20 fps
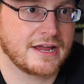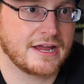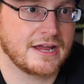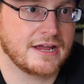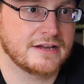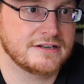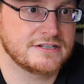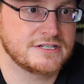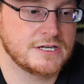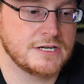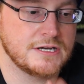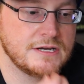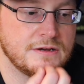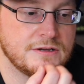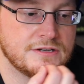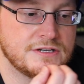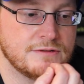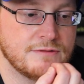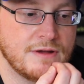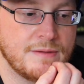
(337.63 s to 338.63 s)
And
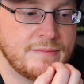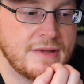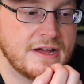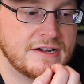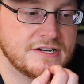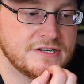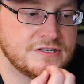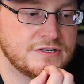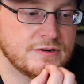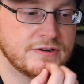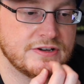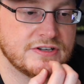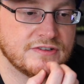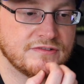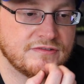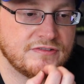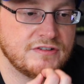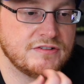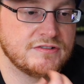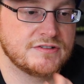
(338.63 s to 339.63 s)
she went back to Joyce
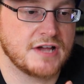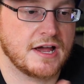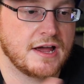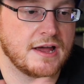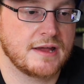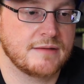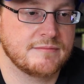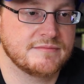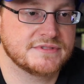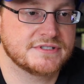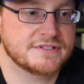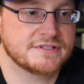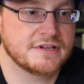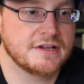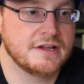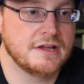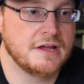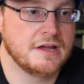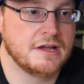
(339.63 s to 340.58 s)
a few times.